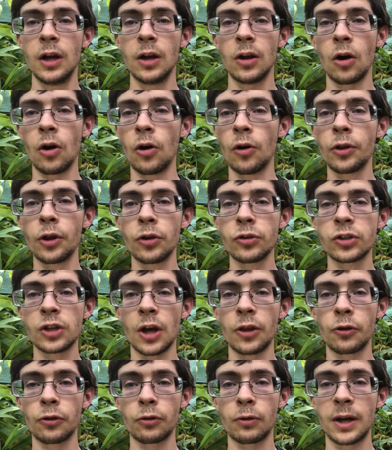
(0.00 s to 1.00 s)
all those
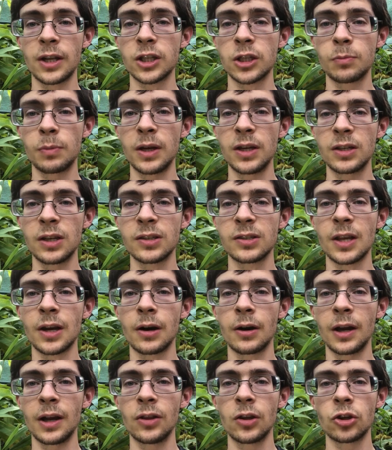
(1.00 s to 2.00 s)
other threatened species that are
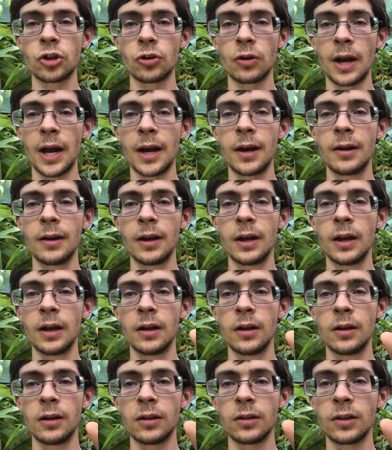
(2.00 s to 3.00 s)
in the trade,
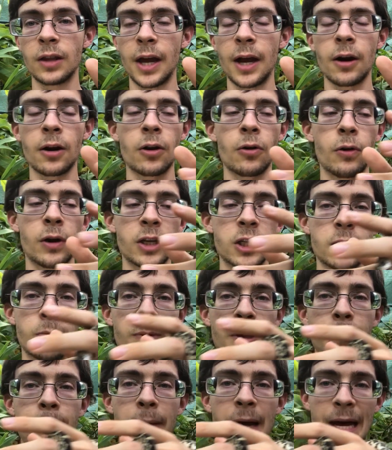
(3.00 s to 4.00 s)
they are going to
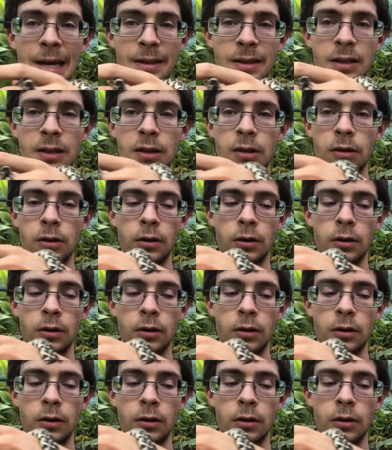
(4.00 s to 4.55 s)
be pets.